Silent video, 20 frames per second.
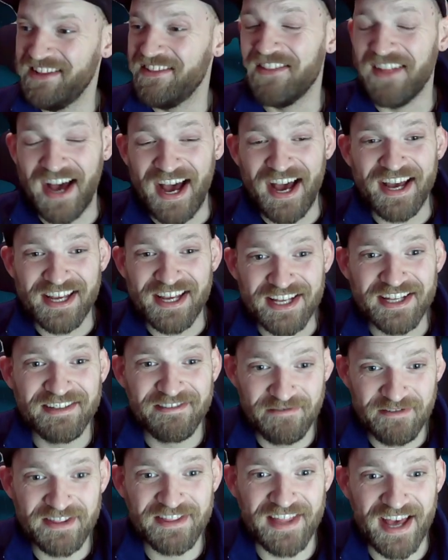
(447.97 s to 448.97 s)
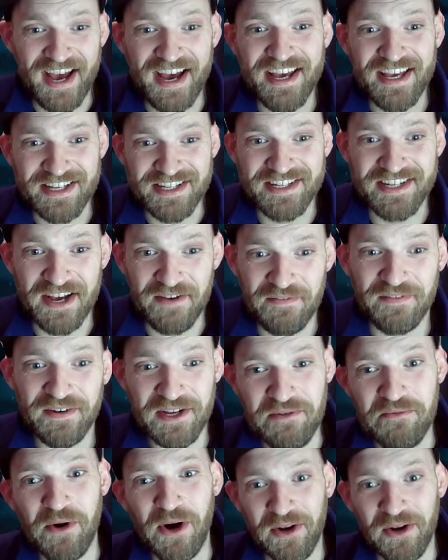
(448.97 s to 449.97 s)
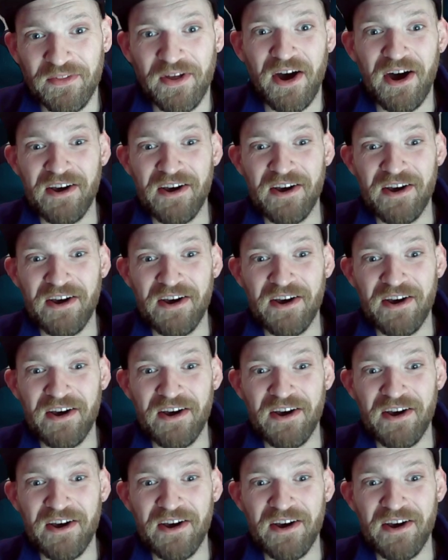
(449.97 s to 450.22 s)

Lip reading: That is definitely one that